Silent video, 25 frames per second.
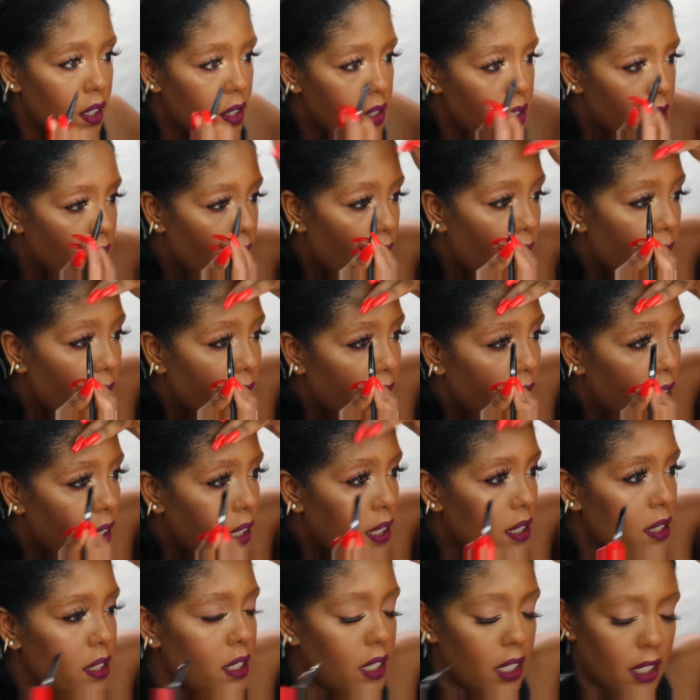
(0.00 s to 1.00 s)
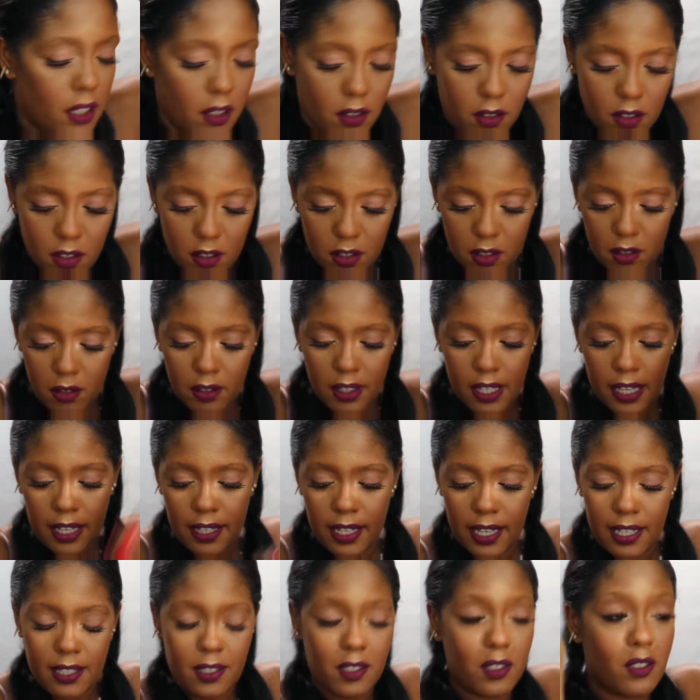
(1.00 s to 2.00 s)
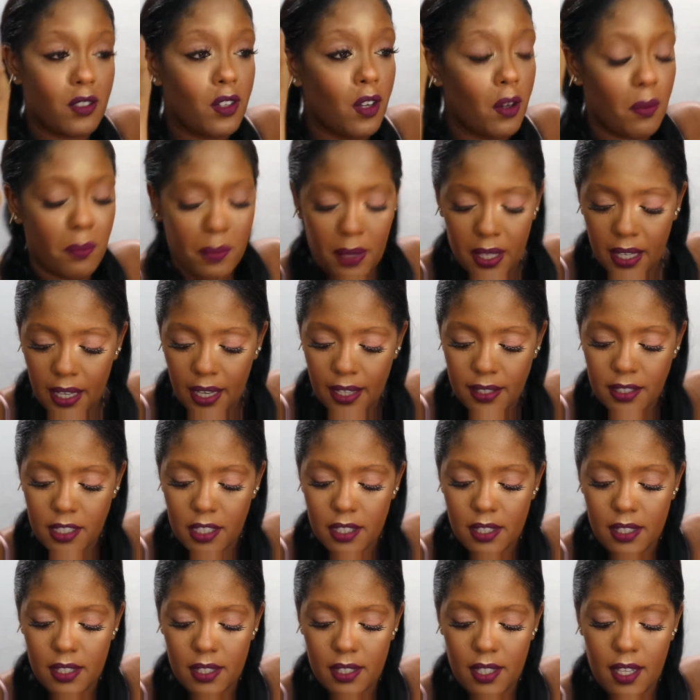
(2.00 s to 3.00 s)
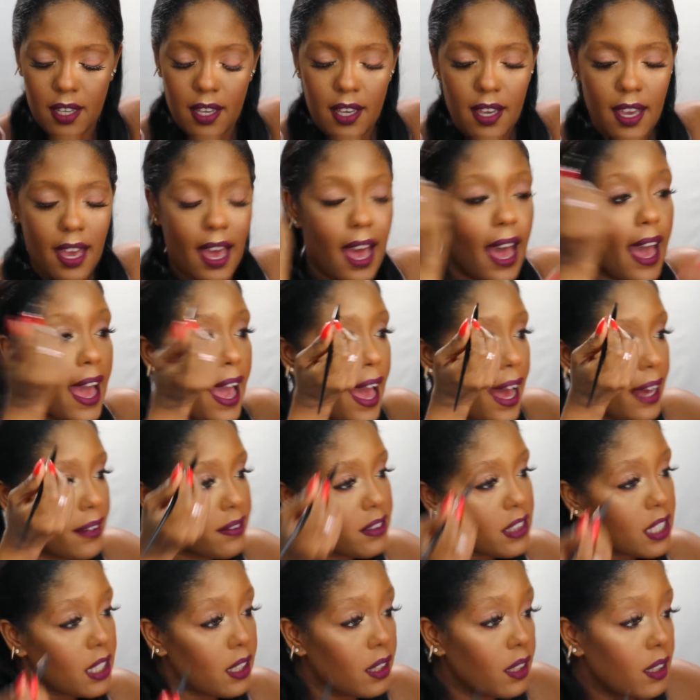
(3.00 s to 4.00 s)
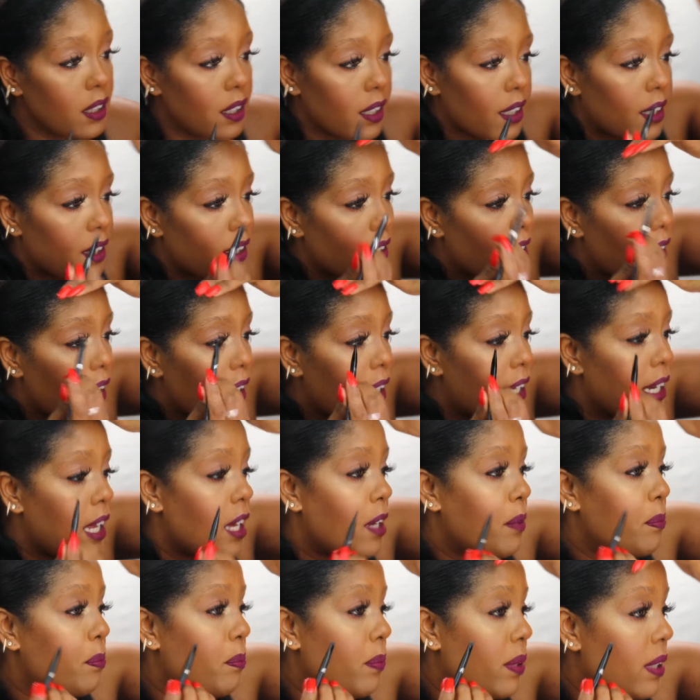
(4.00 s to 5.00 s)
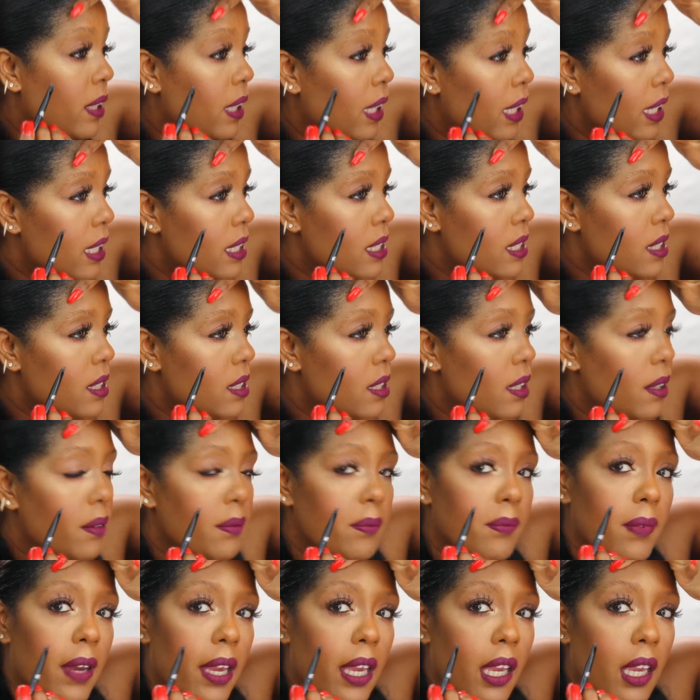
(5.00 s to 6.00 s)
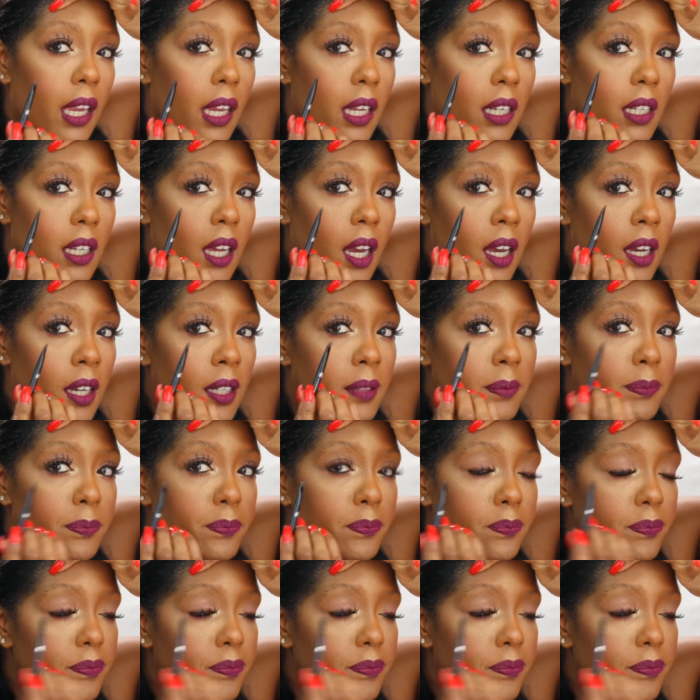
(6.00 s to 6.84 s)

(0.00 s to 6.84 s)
So I'm going to continue to do that. As you know me, I have to look, and I place my hand up,